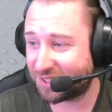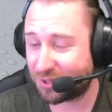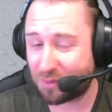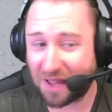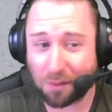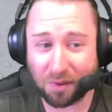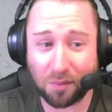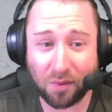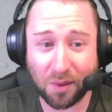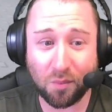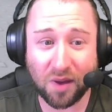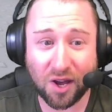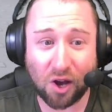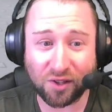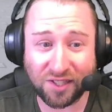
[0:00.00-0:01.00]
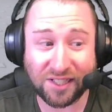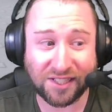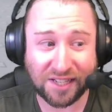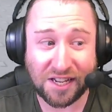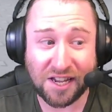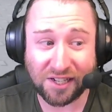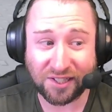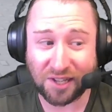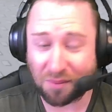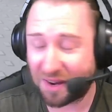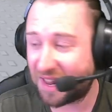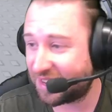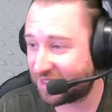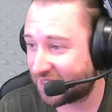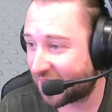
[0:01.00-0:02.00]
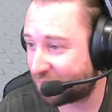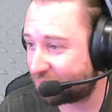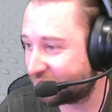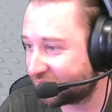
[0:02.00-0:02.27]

so we got to see you doing it. Yep.